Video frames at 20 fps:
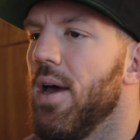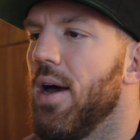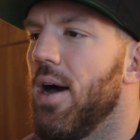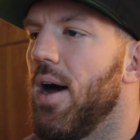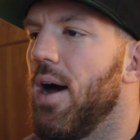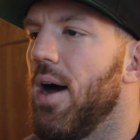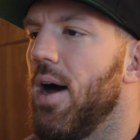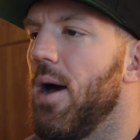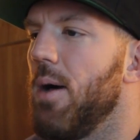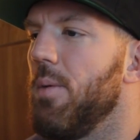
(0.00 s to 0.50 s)

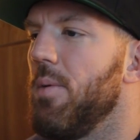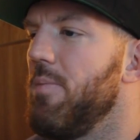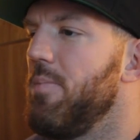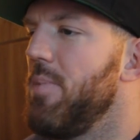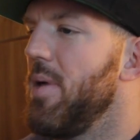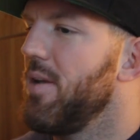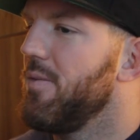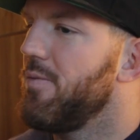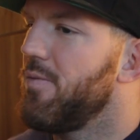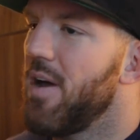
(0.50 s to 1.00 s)
Um, I've
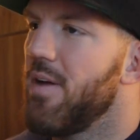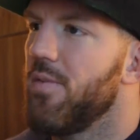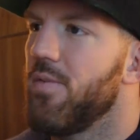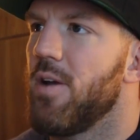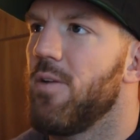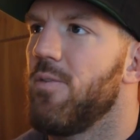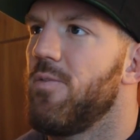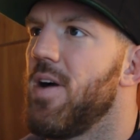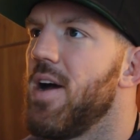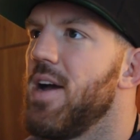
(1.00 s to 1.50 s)
been in five
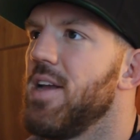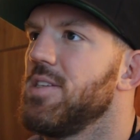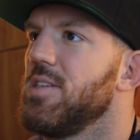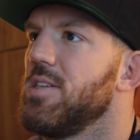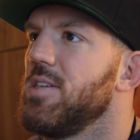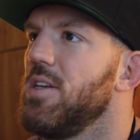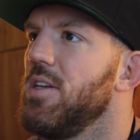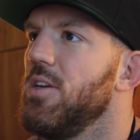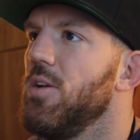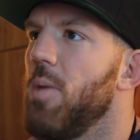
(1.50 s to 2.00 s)
round
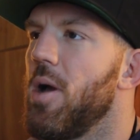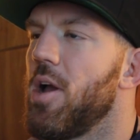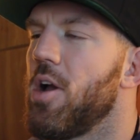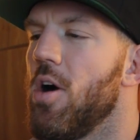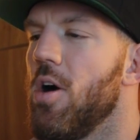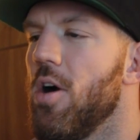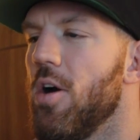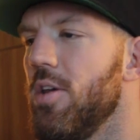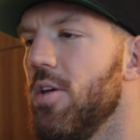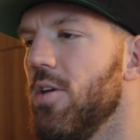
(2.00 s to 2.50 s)
fights. You know, my
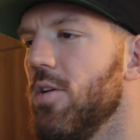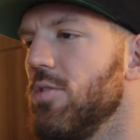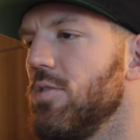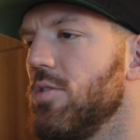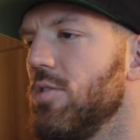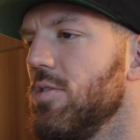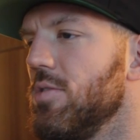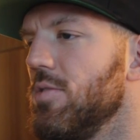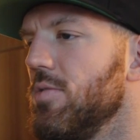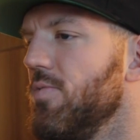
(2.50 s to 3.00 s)
cardio
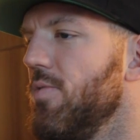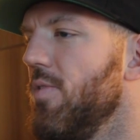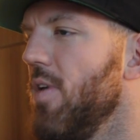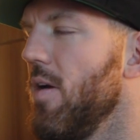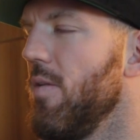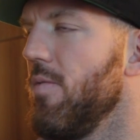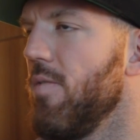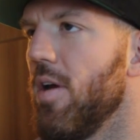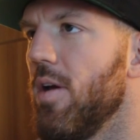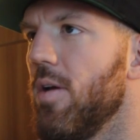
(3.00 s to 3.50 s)
is
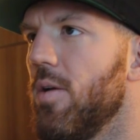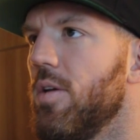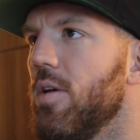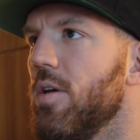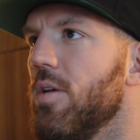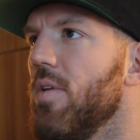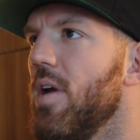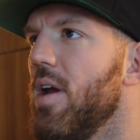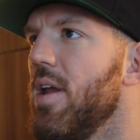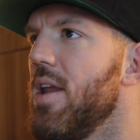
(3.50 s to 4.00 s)
very, very
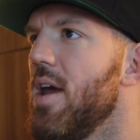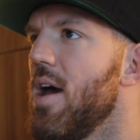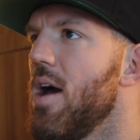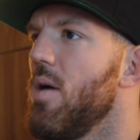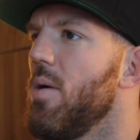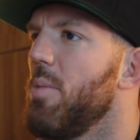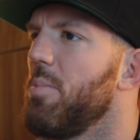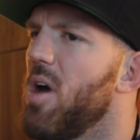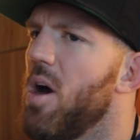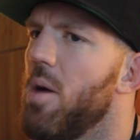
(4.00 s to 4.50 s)
good right
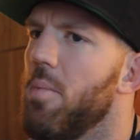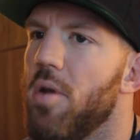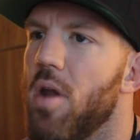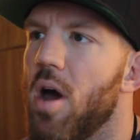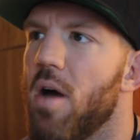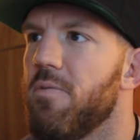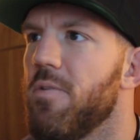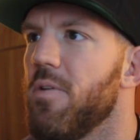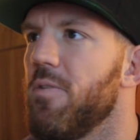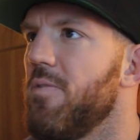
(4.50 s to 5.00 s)
now. I'm coming
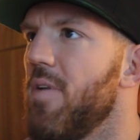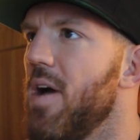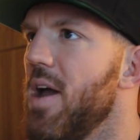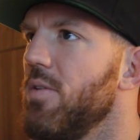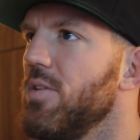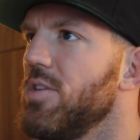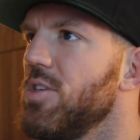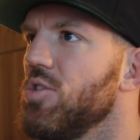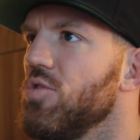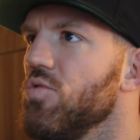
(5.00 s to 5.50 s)
off a
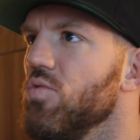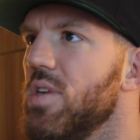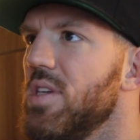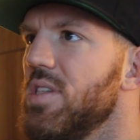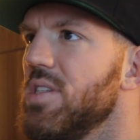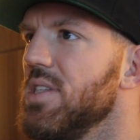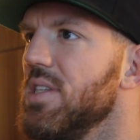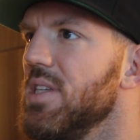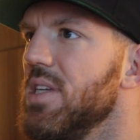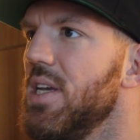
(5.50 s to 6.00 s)
fight just
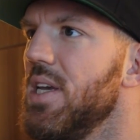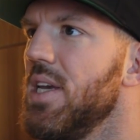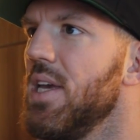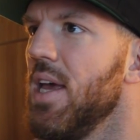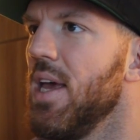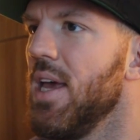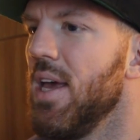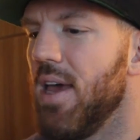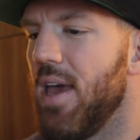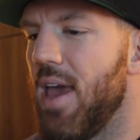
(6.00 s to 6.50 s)
recently
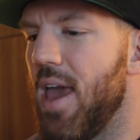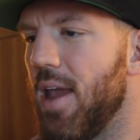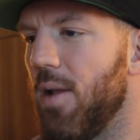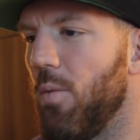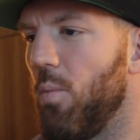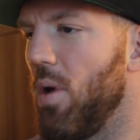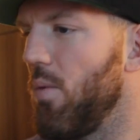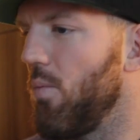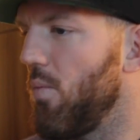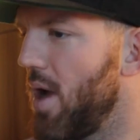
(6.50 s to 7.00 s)
and
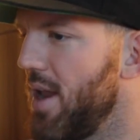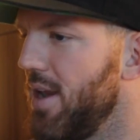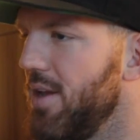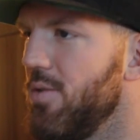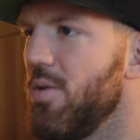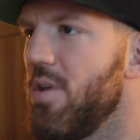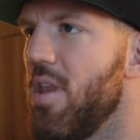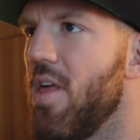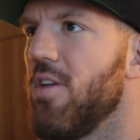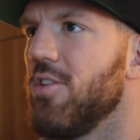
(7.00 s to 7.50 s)
I went right
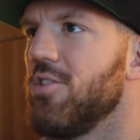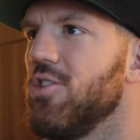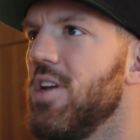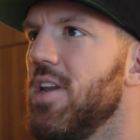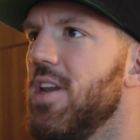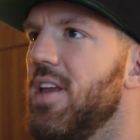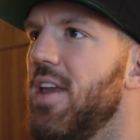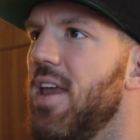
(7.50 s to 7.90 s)
into another training